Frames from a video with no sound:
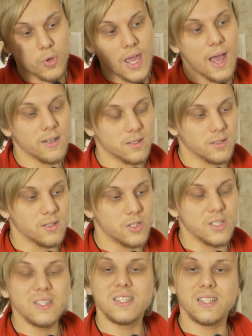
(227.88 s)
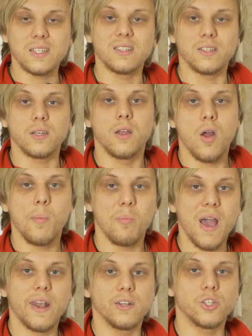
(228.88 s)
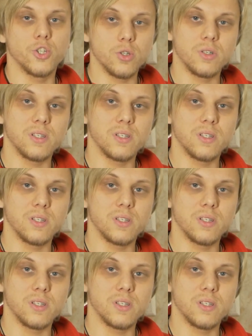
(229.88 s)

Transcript: can't realistically manage your